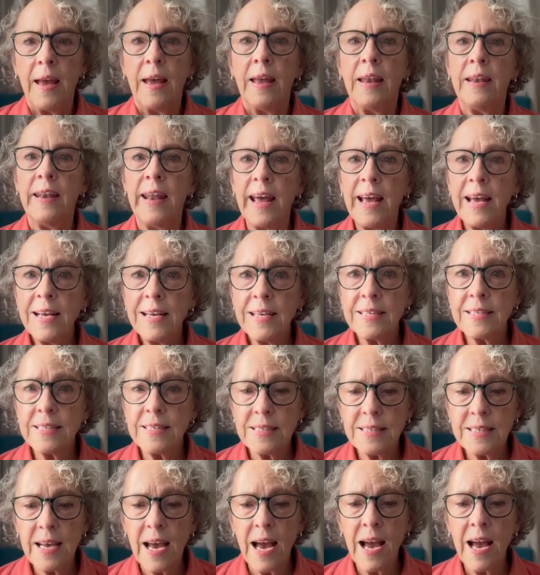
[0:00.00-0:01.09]

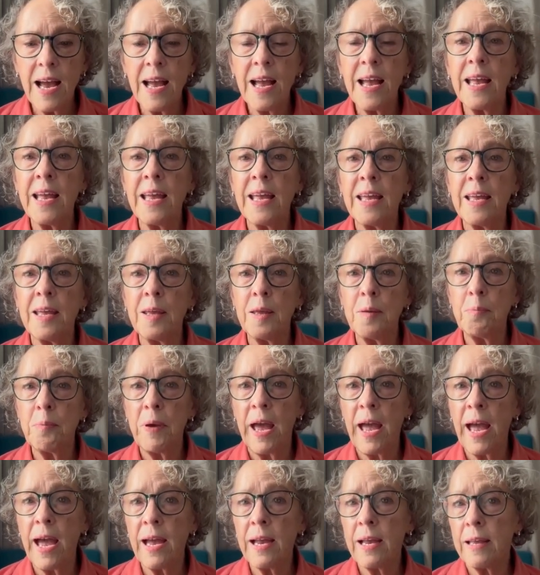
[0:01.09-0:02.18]
Next, I
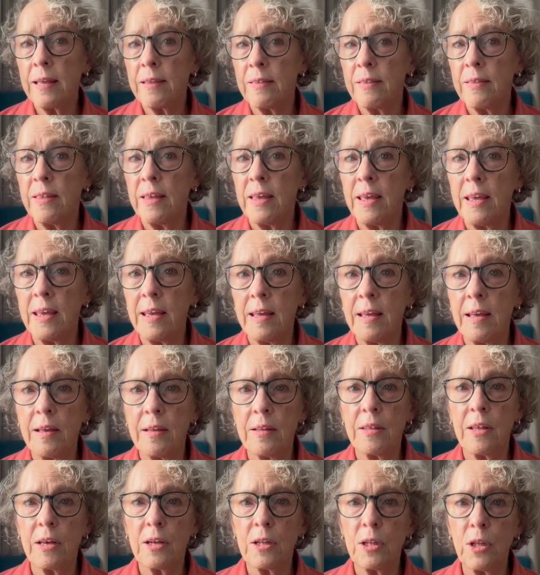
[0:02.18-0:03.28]
pack the
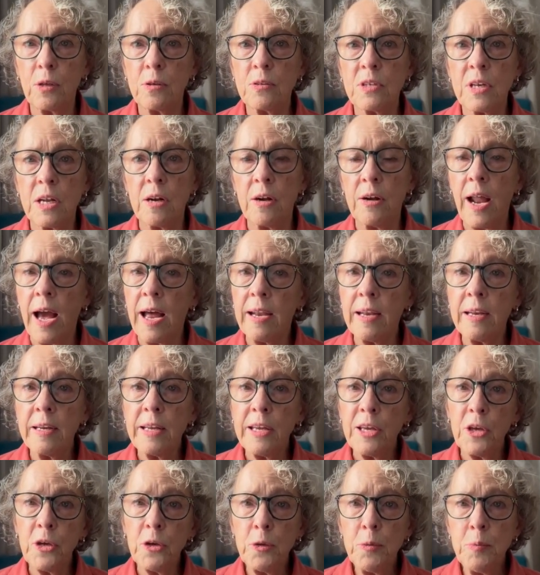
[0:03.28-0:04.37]
clothes that are not in
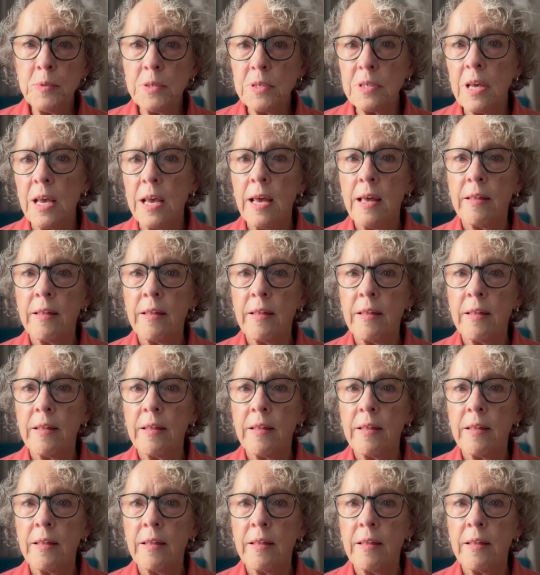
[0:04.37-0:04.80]
cubes.